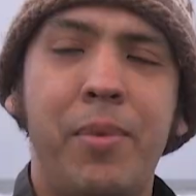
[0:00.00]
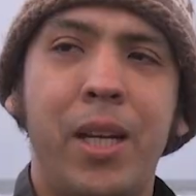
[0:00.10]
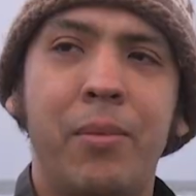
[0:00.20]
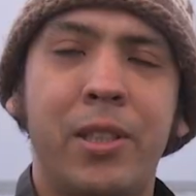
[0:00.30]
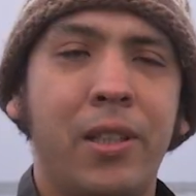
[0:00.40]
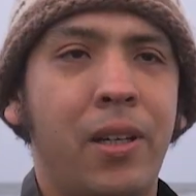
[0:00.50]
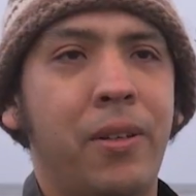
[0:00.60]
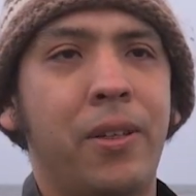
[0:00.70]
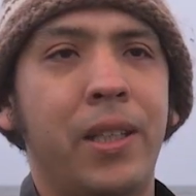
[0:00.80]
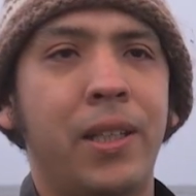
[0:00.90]
been able to
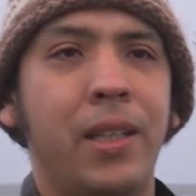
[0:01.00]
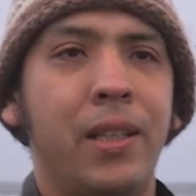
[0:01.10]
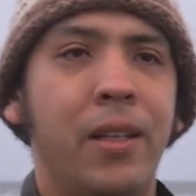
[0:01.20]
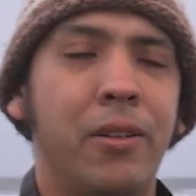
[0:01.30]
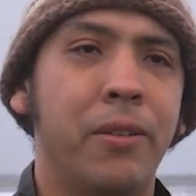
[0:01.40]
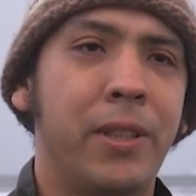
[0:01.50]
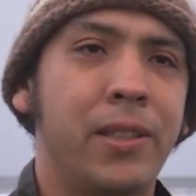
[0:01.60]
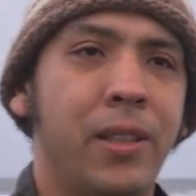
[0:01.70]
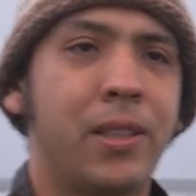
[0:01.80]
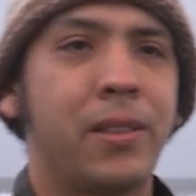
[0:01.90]
go on uh, NOAA
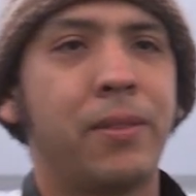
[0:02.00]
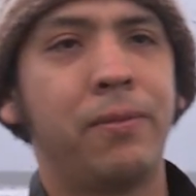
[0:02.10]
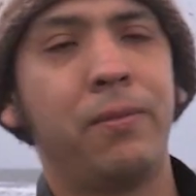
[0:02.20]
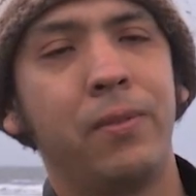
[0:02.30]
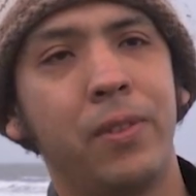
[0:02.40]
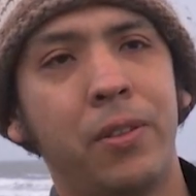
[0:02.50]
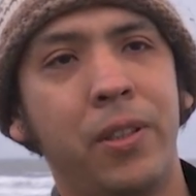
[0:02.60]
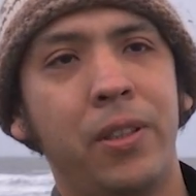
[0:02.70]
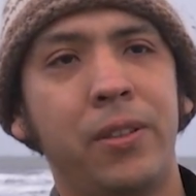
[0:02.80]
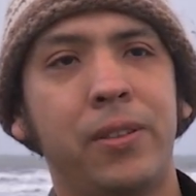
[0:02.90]
research
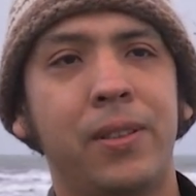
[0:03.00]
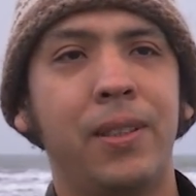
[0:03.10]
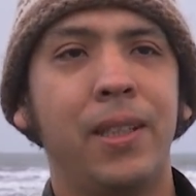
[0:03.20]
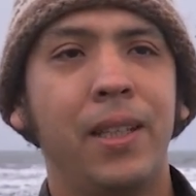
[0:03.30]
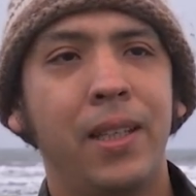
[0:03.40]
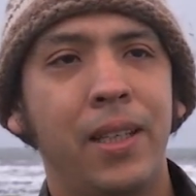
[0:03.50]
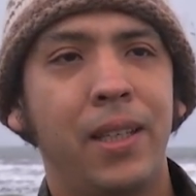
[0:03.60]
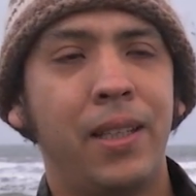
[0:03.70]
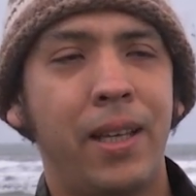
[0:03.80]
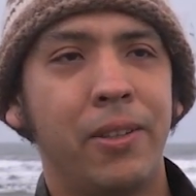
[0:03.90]
cruise.
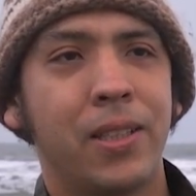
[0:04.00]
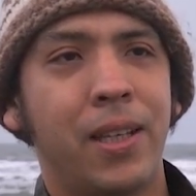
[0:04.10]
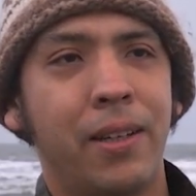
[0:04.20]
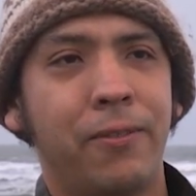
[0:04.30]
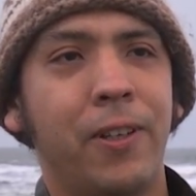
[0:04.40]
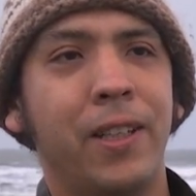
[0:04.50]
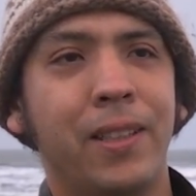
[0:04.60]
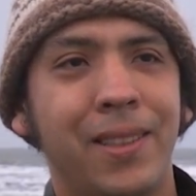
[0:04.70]
That was a lot of fun.